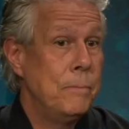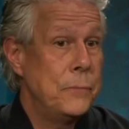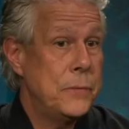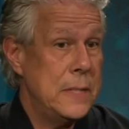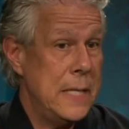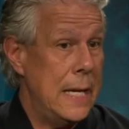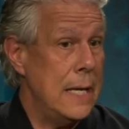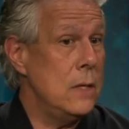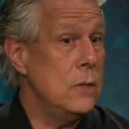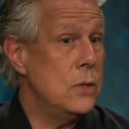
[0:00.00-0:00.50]

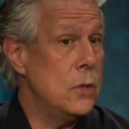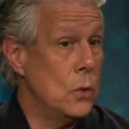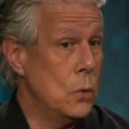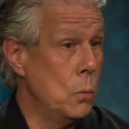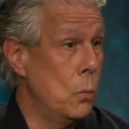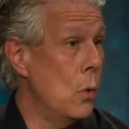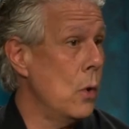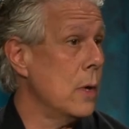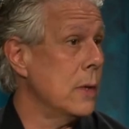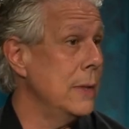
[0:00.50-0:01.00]
tend to the
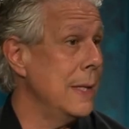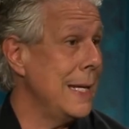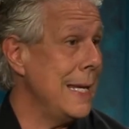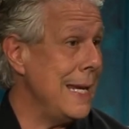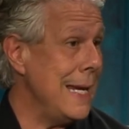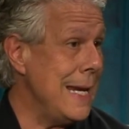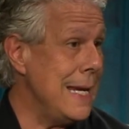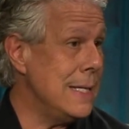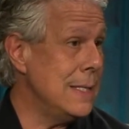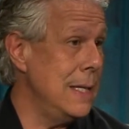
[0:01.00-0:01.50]
work that
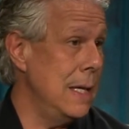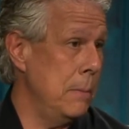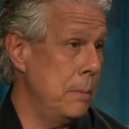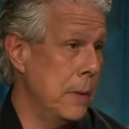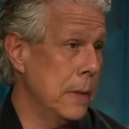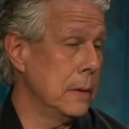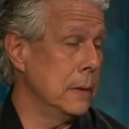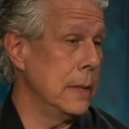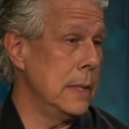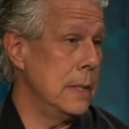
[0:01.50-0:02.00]
he
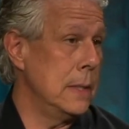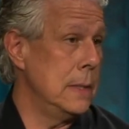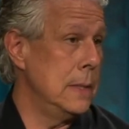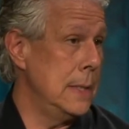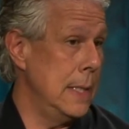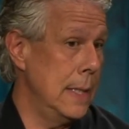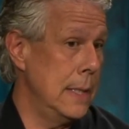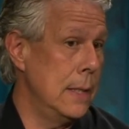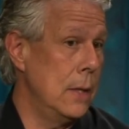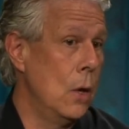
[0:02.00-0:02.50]
typically
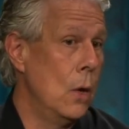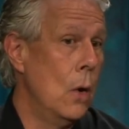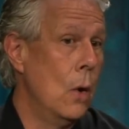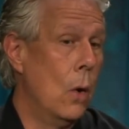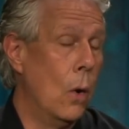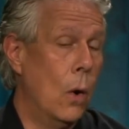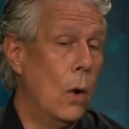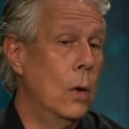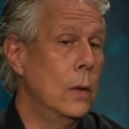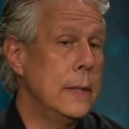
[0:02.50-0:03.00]
did. Mm-hmm.
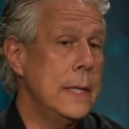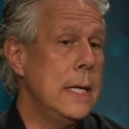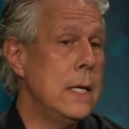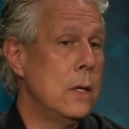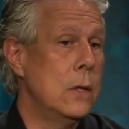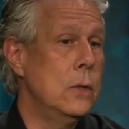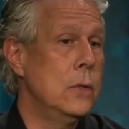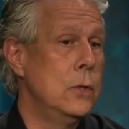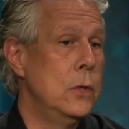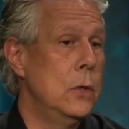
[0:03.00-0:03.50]
All he
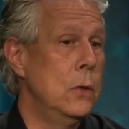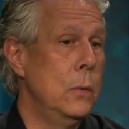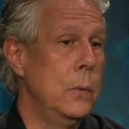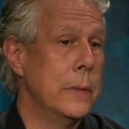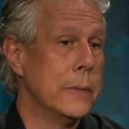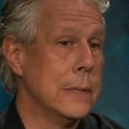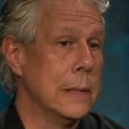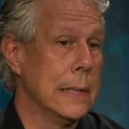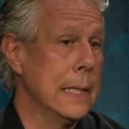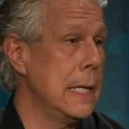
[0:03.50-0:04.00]
could do
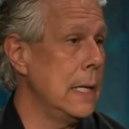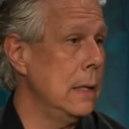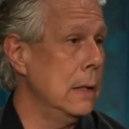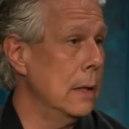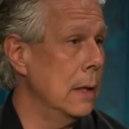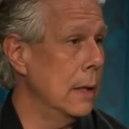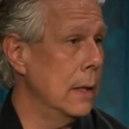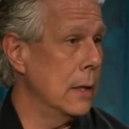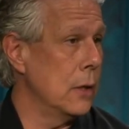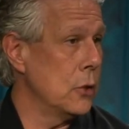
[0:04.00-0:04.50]
is lean
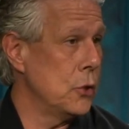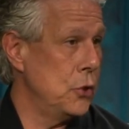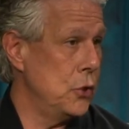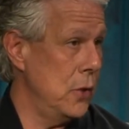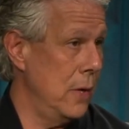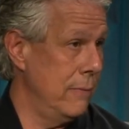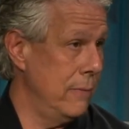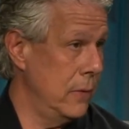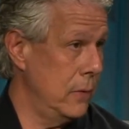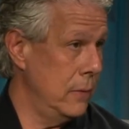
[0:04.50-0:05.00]
on a
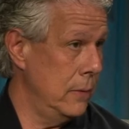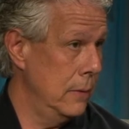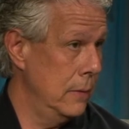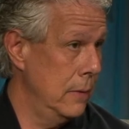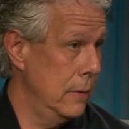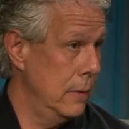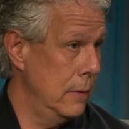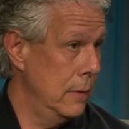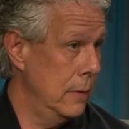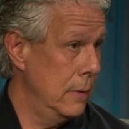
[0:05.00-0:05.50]
shovel.
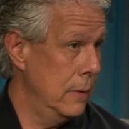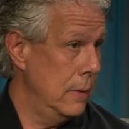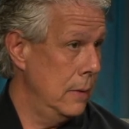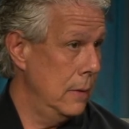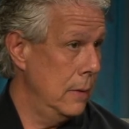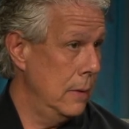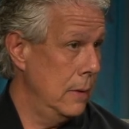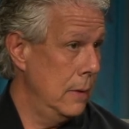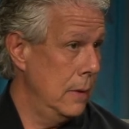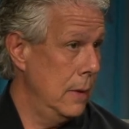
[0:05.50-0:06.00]
Oh
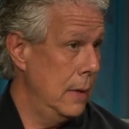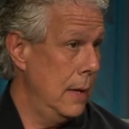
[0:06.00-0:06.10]
gosh.